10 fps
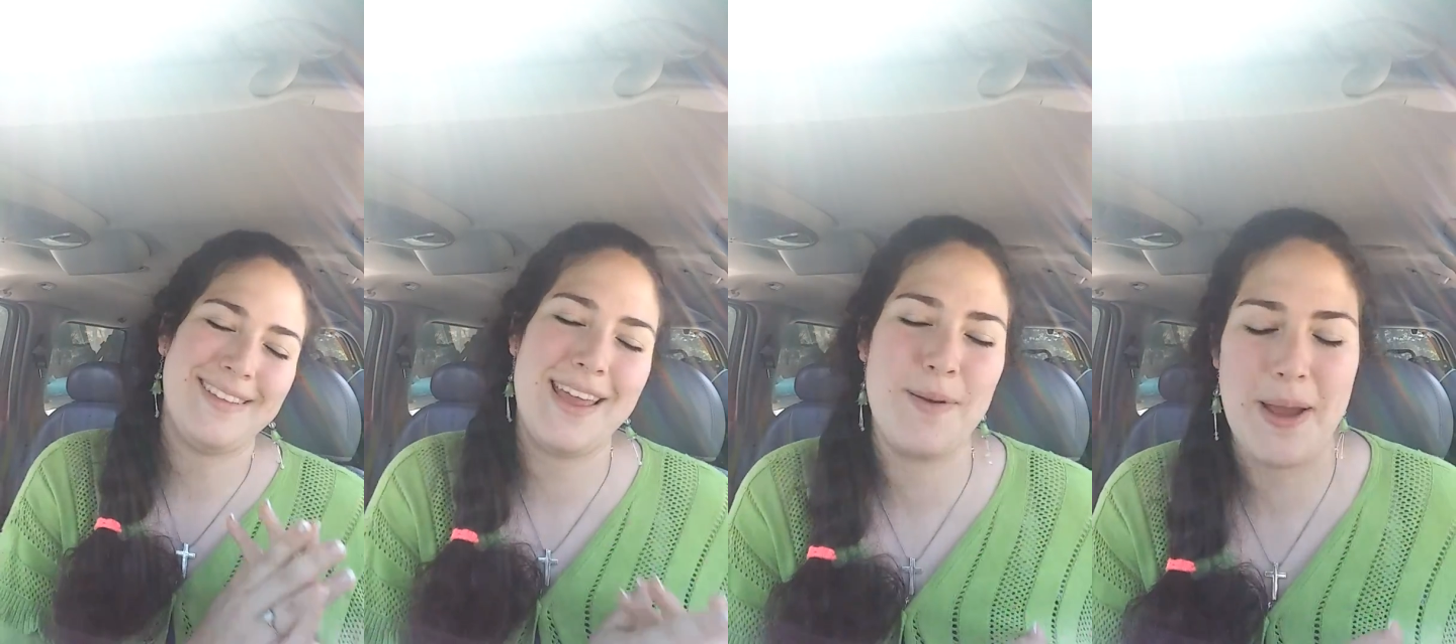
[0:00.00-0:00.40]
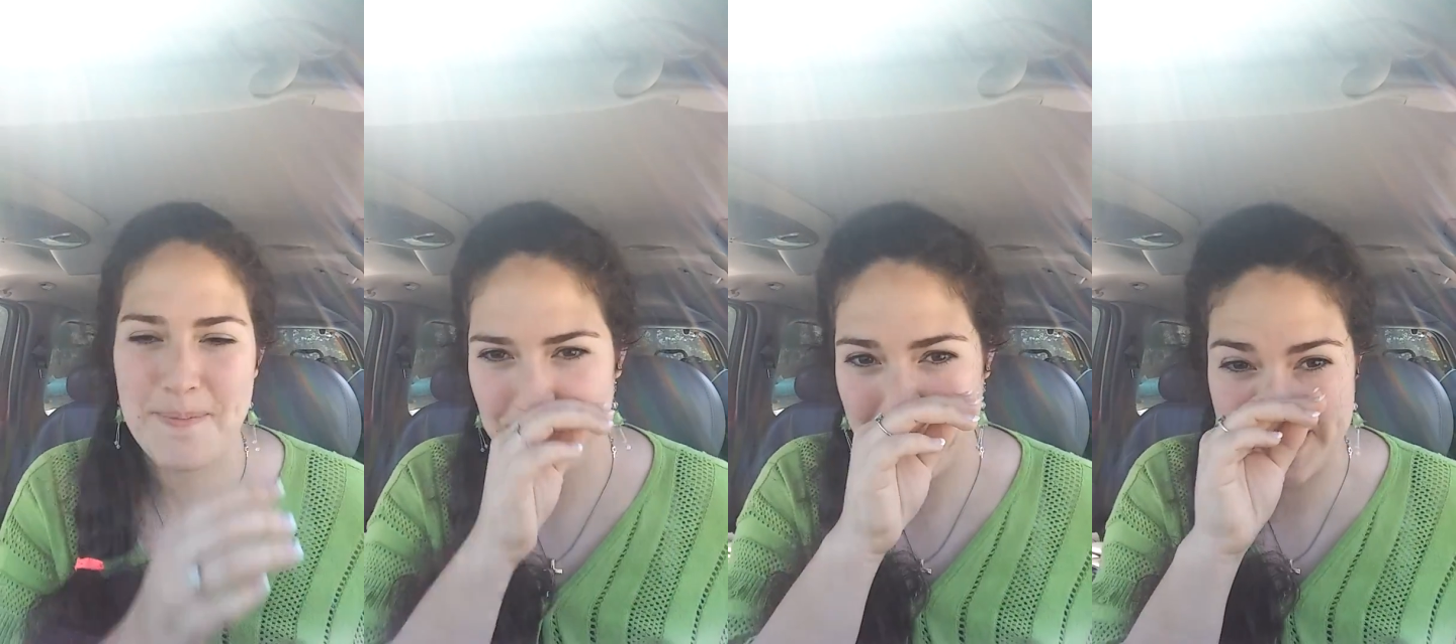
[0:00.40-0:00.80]
Anyway,
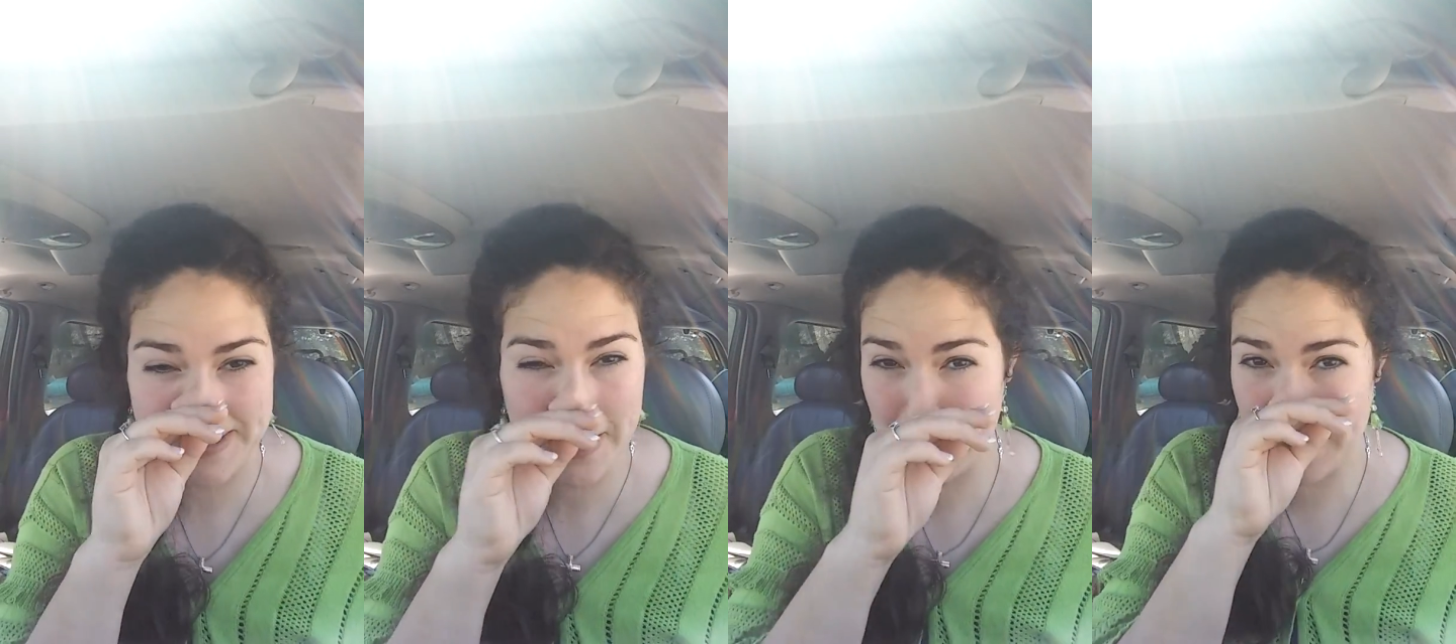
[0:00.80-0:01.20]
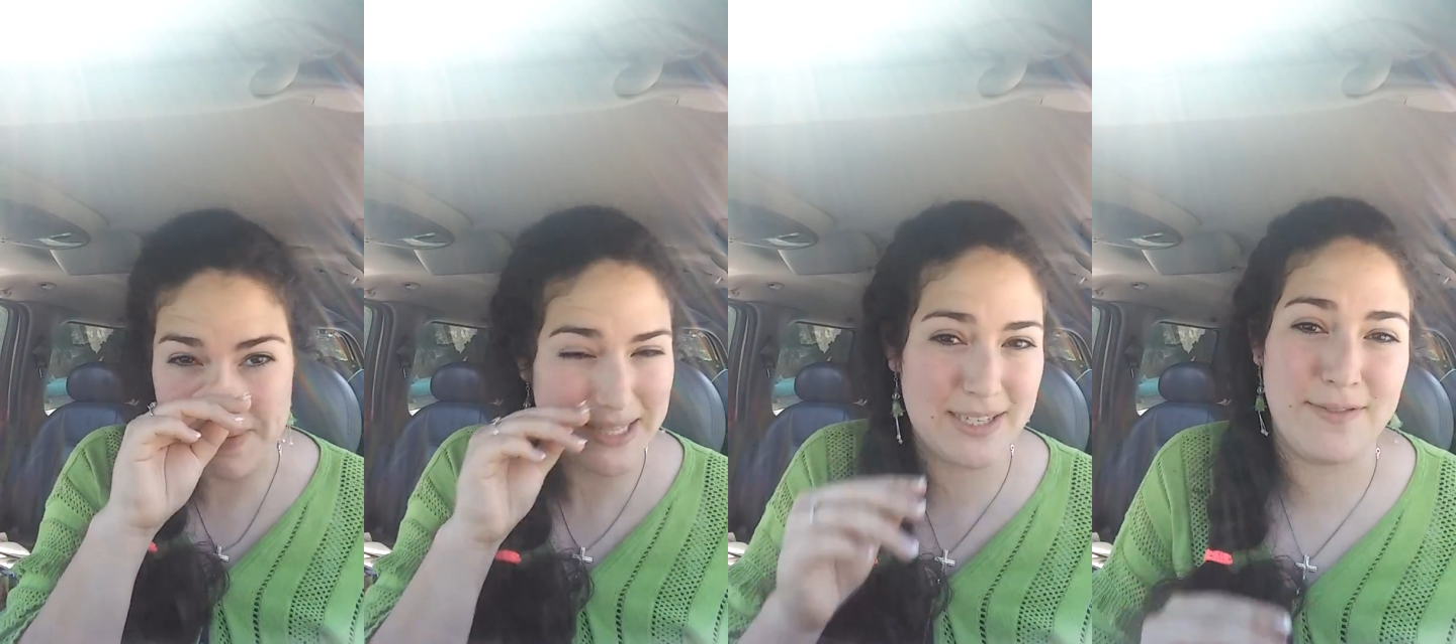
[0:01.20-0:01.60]
that's not why I
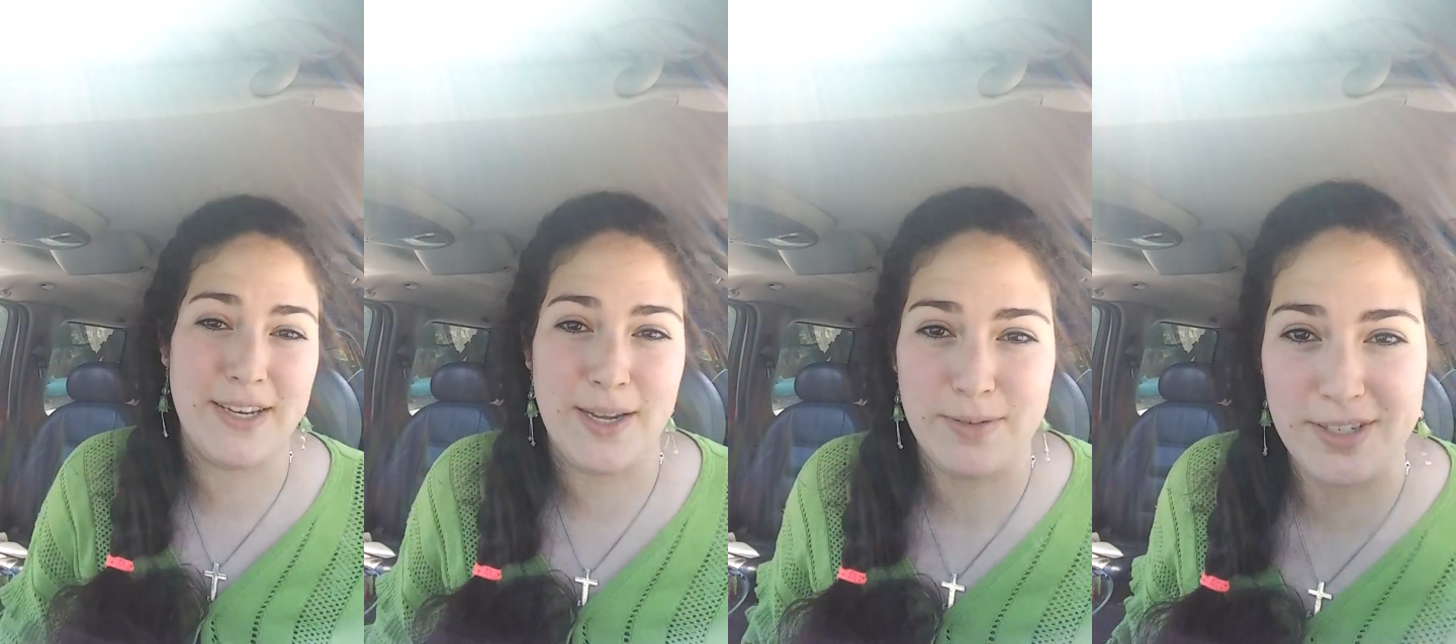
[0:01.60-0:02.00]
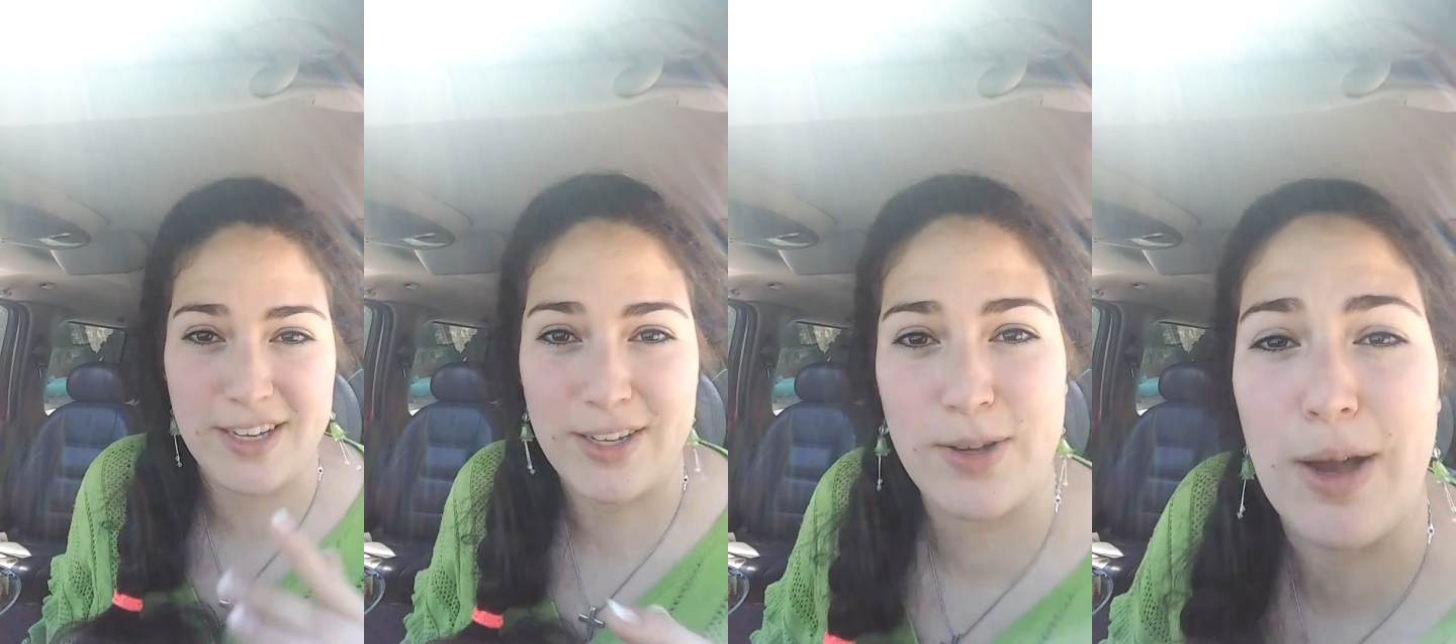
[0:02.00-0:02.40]
made this video to
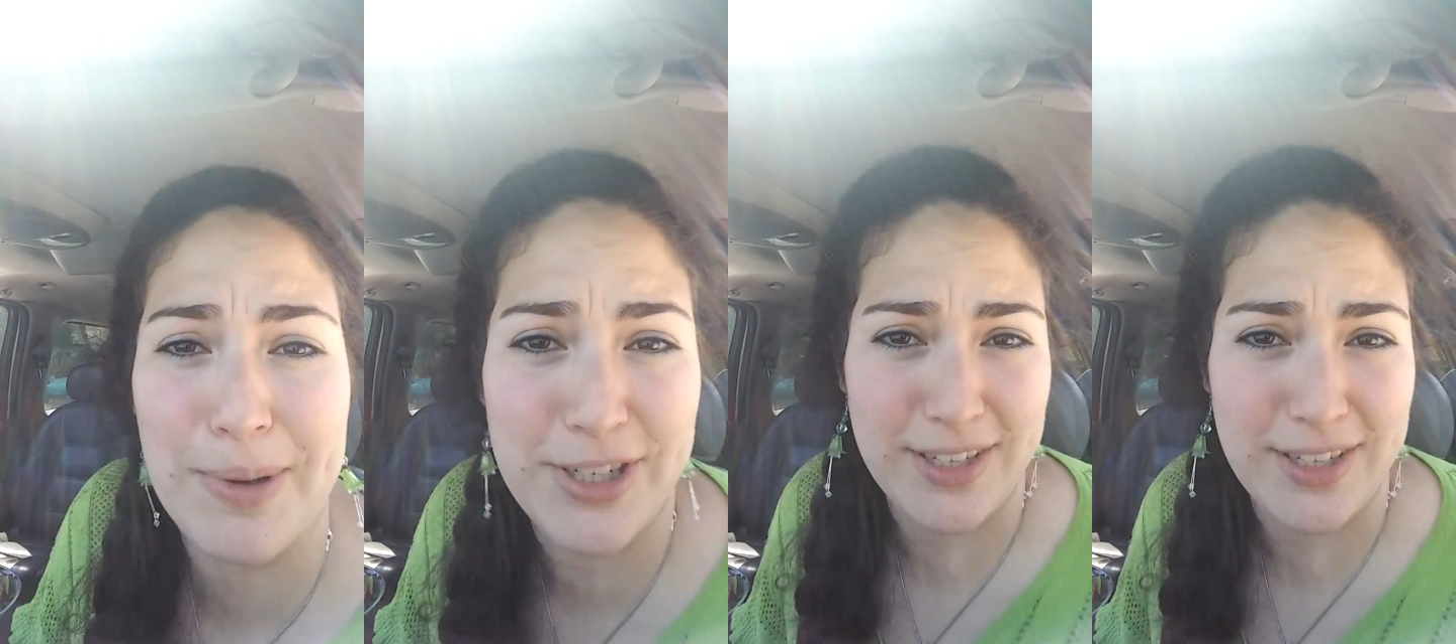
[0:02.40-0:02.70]
tell you how much